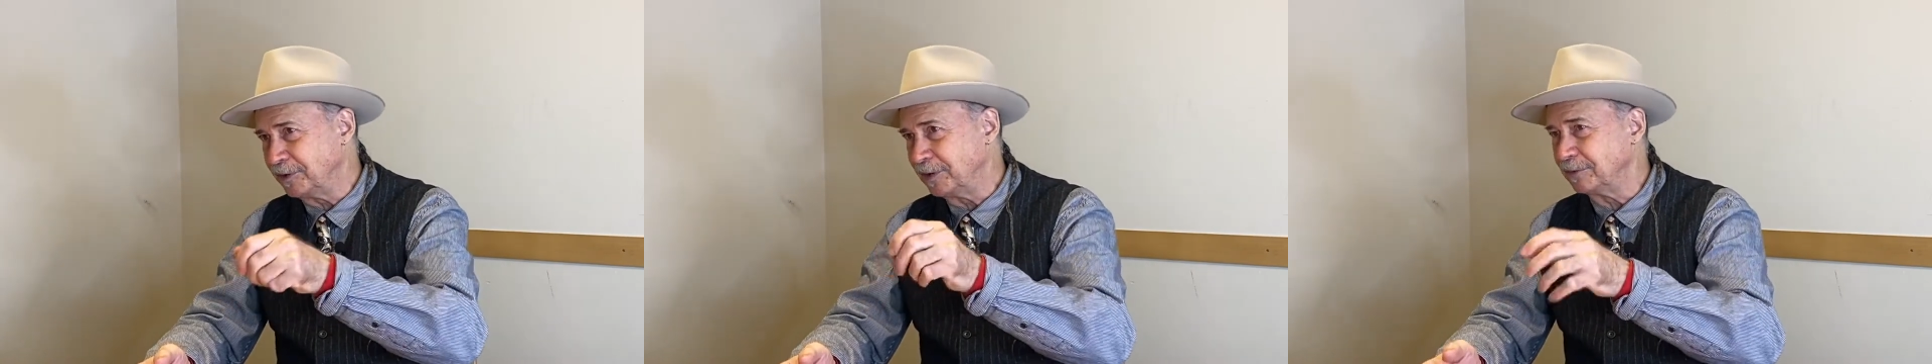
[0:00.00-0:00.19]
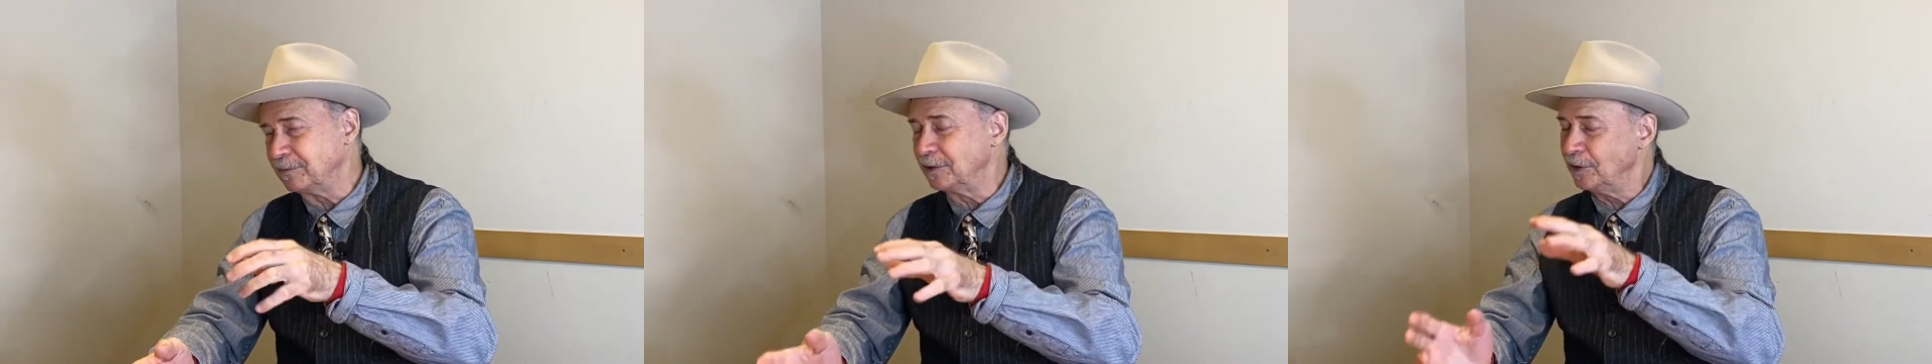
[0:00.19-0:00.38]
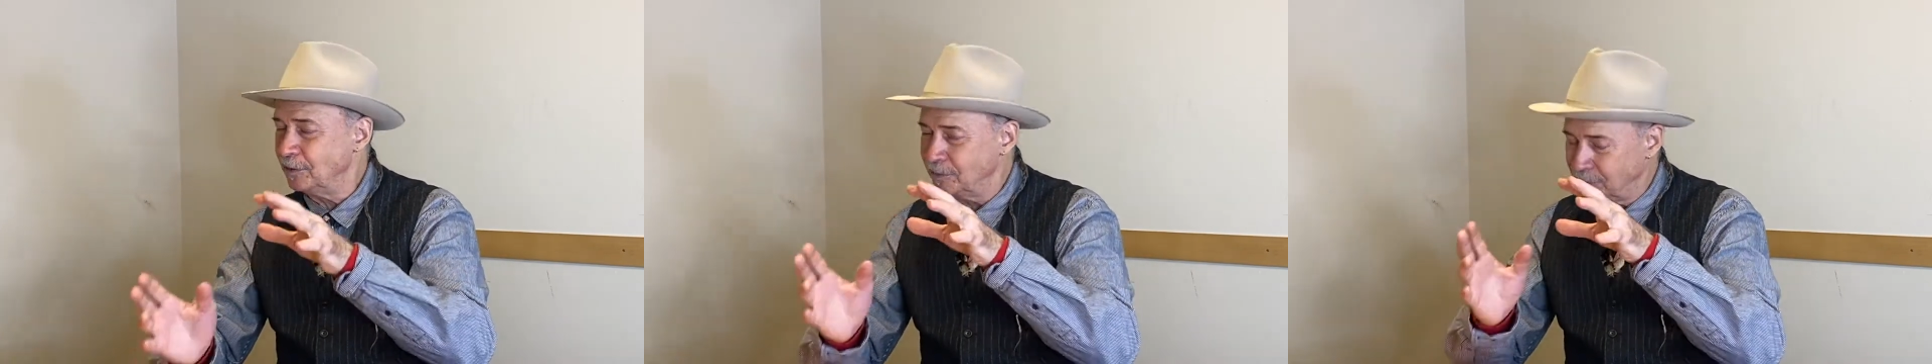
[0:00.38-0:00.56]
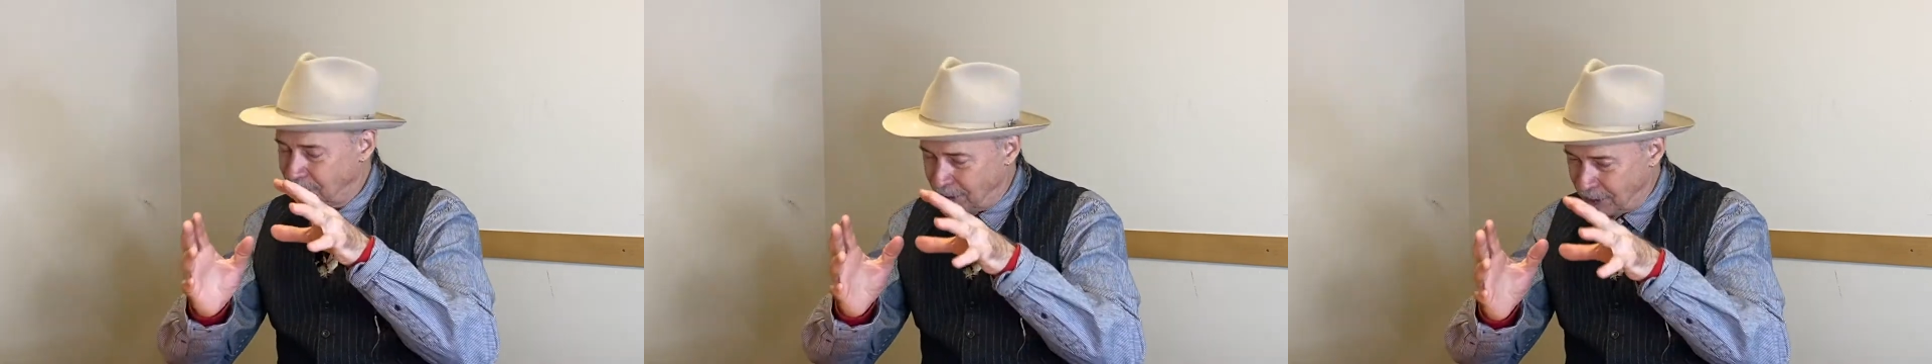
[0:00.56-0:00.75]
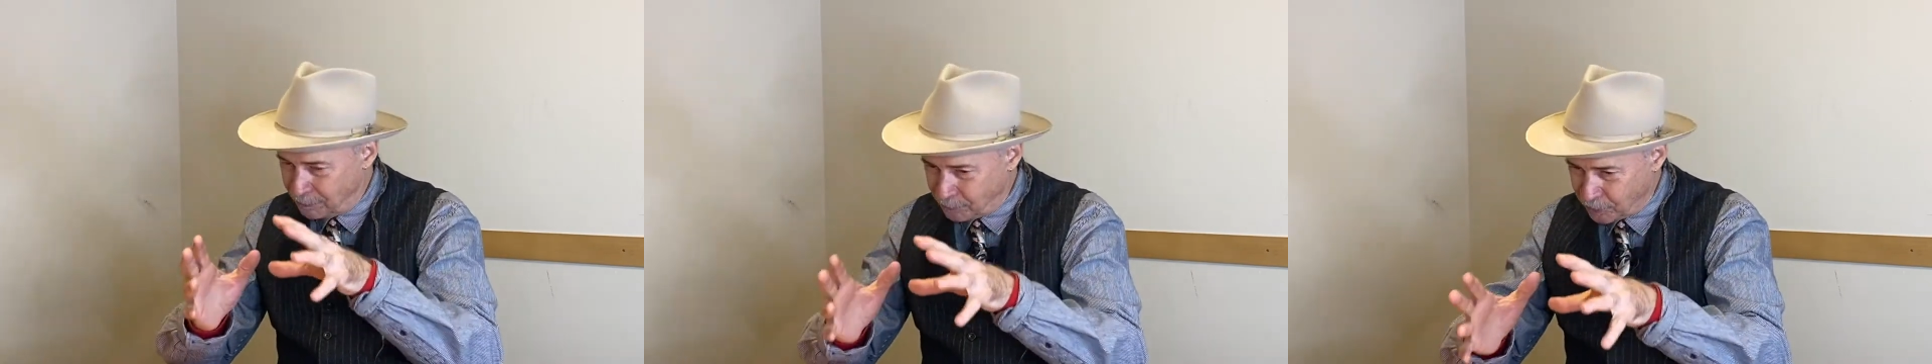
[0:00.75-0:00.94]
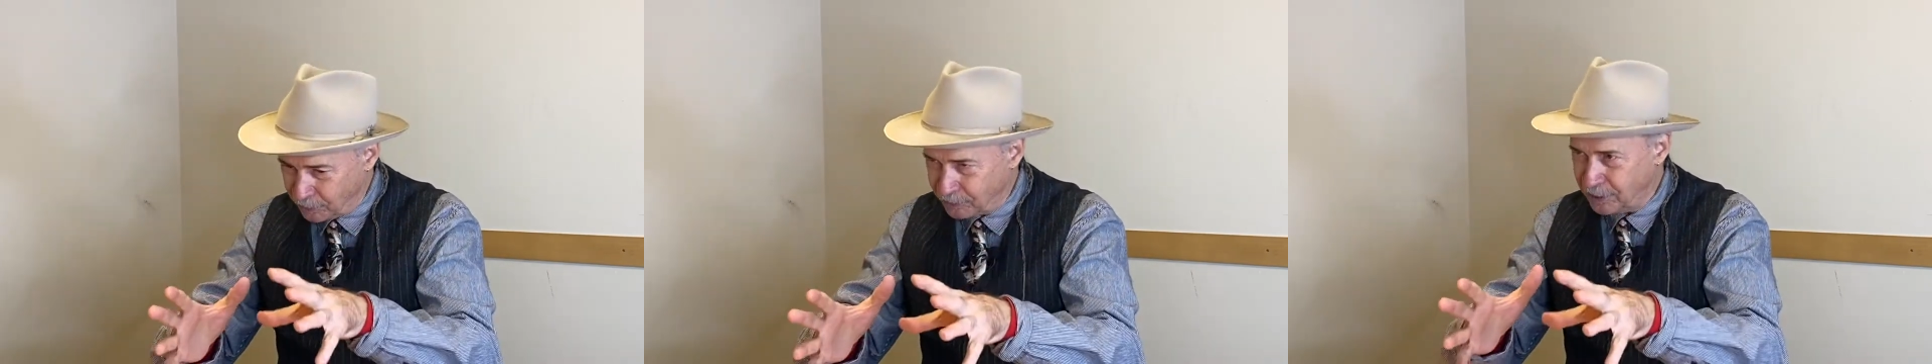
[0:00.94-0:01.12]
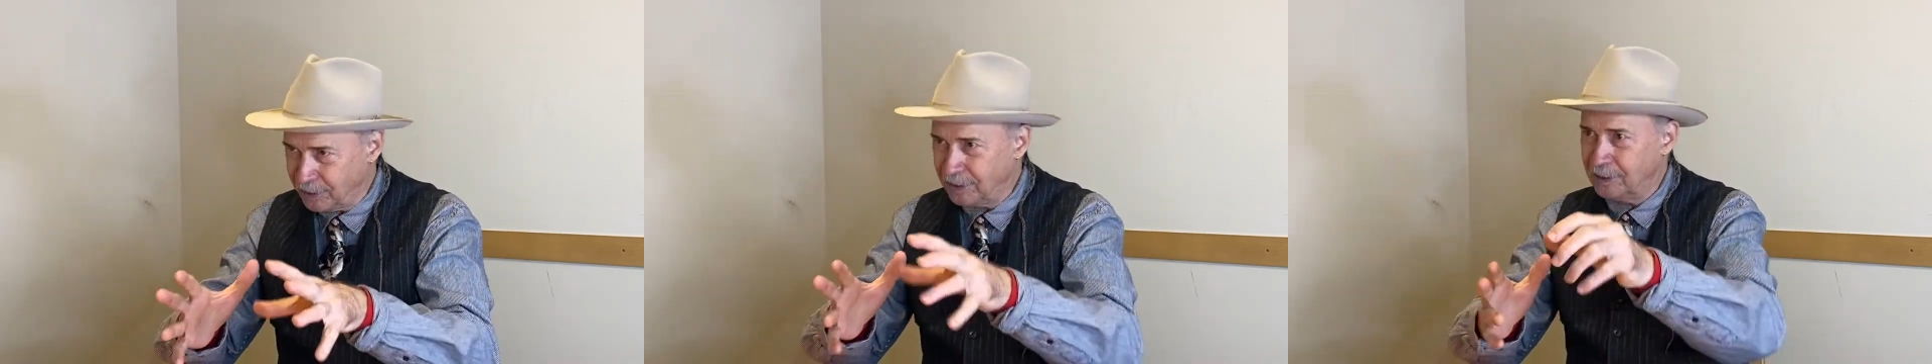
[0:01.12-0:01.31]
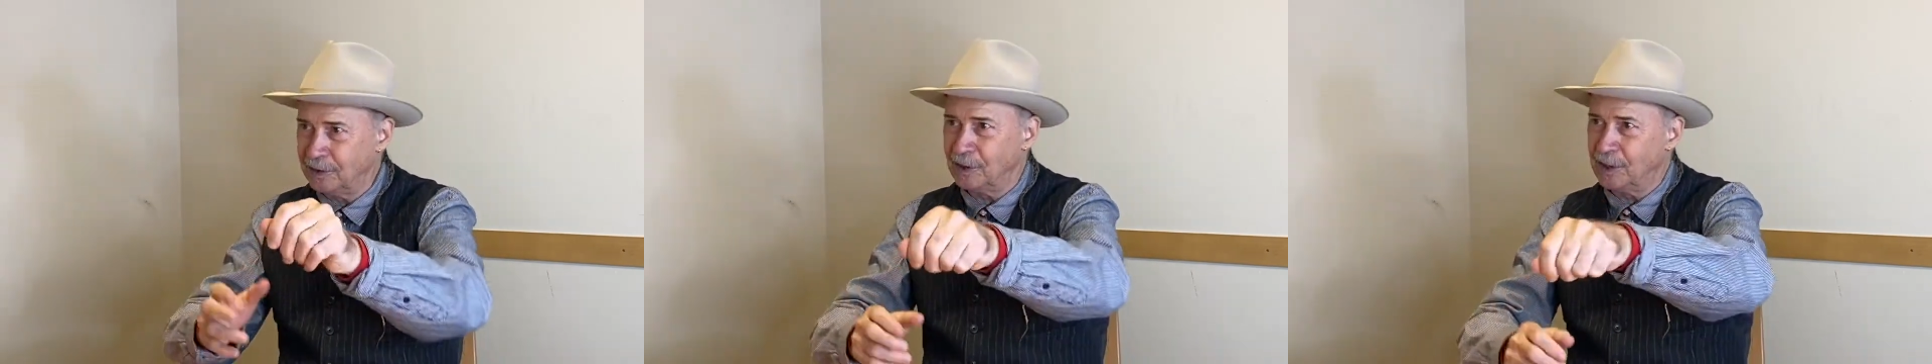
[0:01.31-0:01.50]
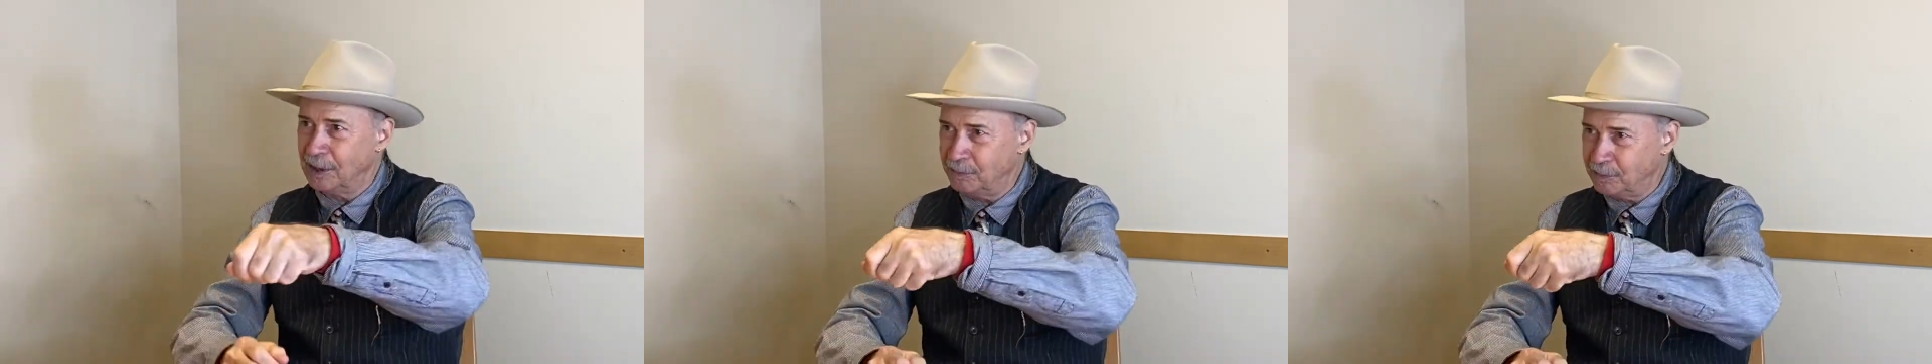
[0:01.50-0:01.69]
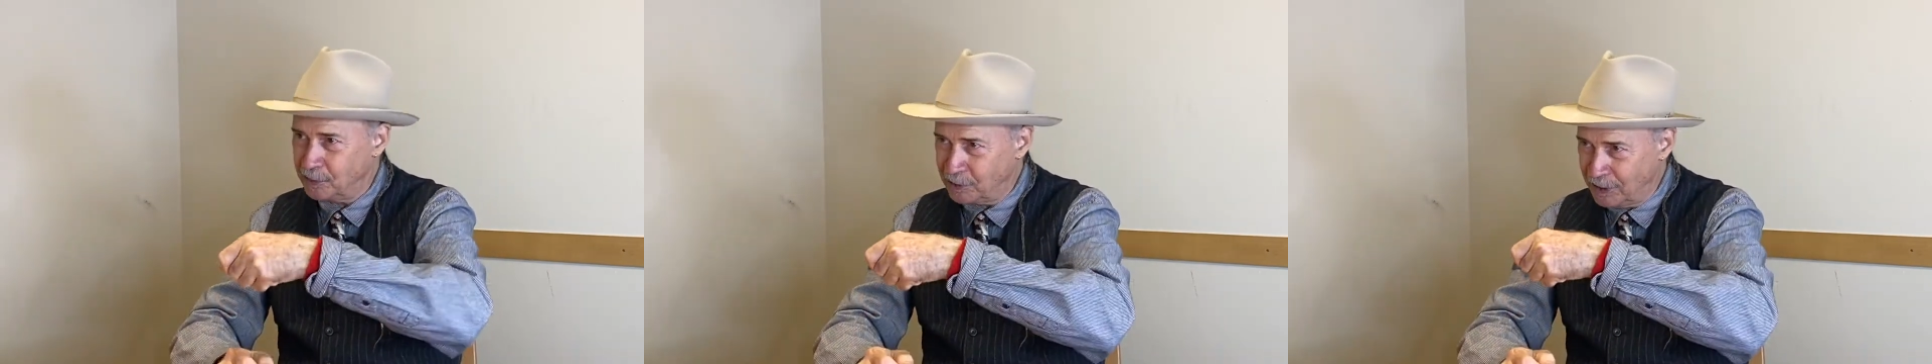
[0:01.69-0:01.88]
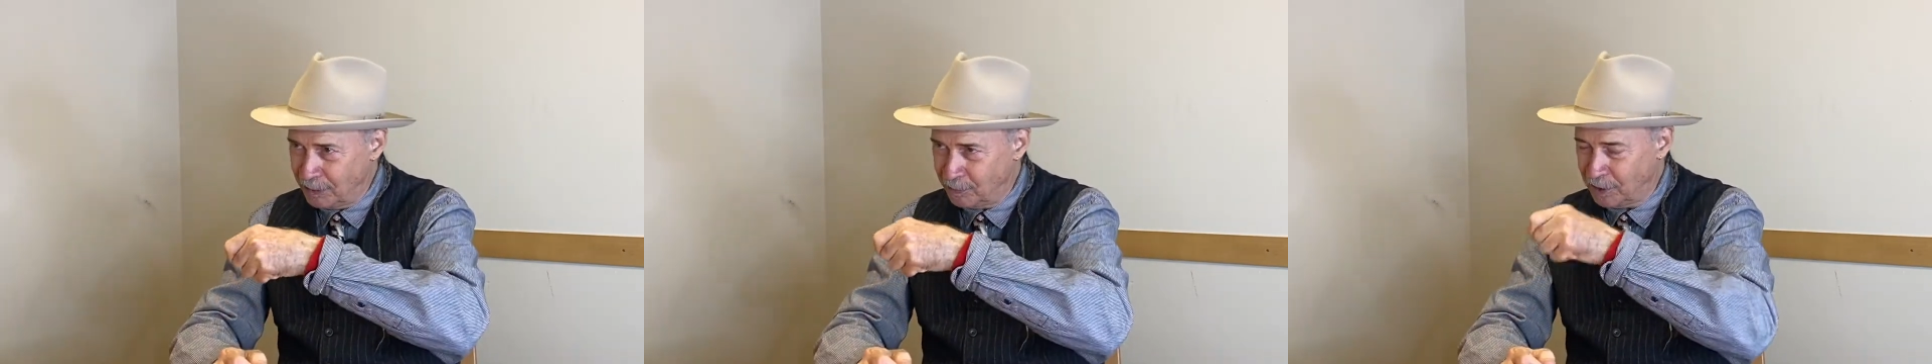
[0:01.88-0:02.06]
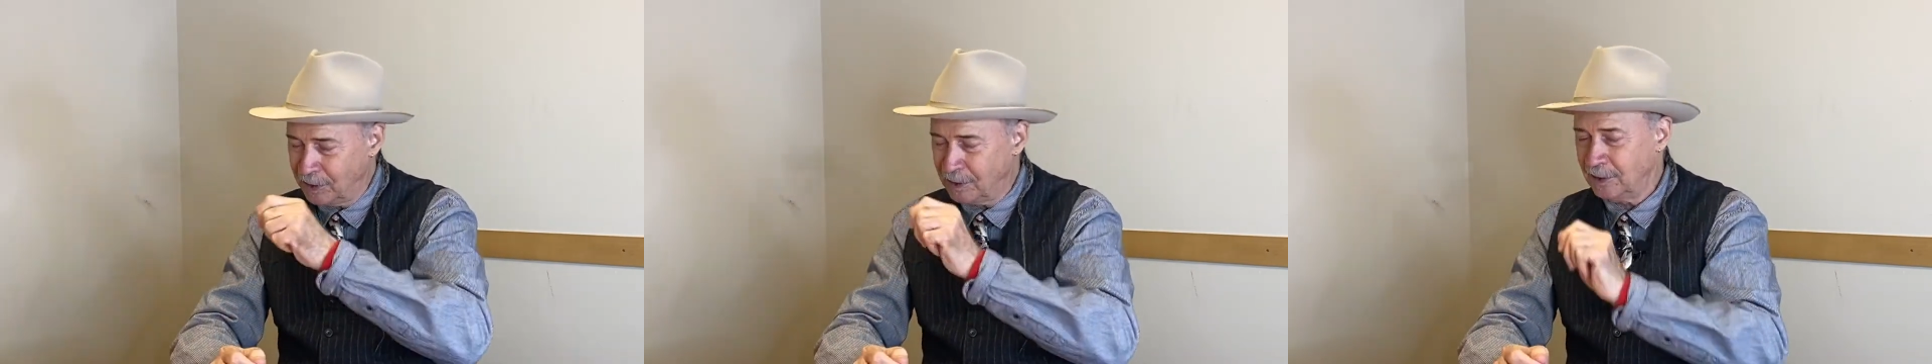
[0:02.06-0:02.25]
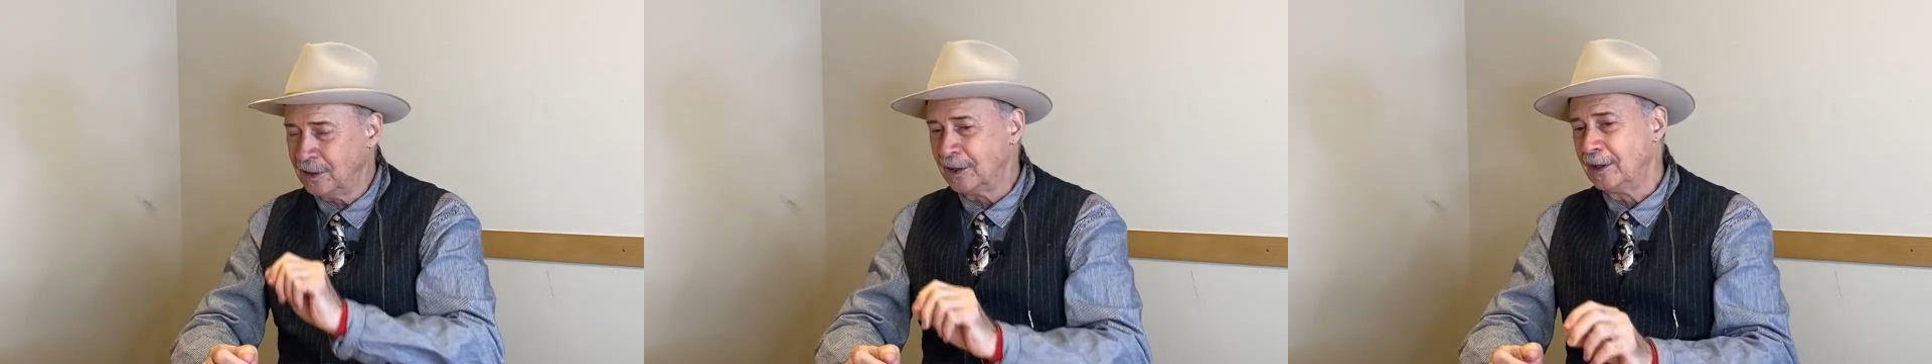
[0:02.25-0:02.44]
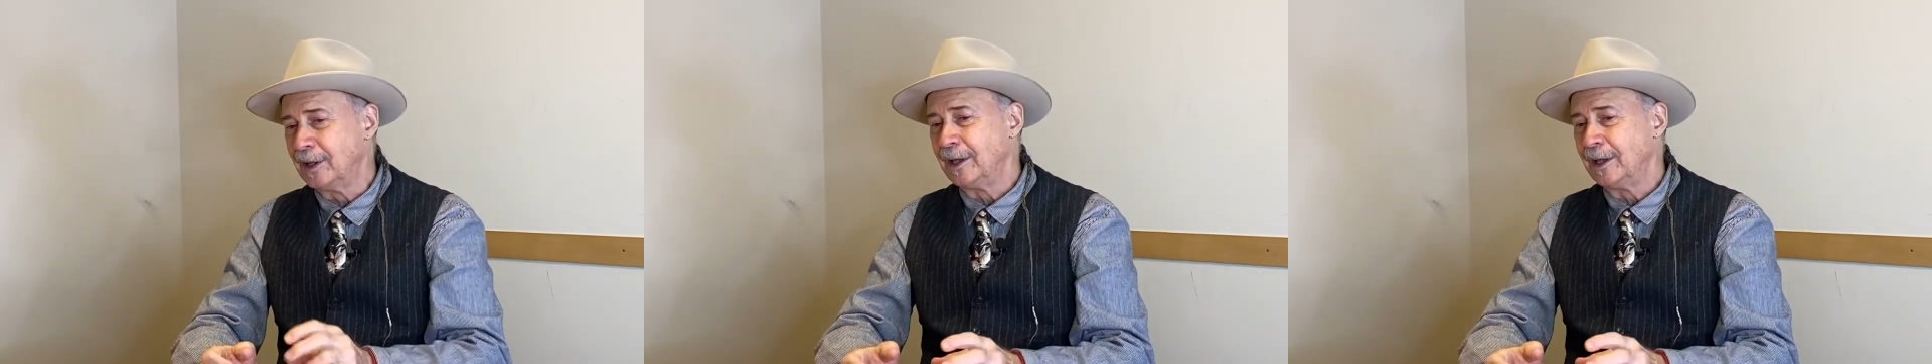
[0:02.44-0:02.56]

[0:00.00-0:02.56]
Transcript: and you keep cooking it and keep skimming it.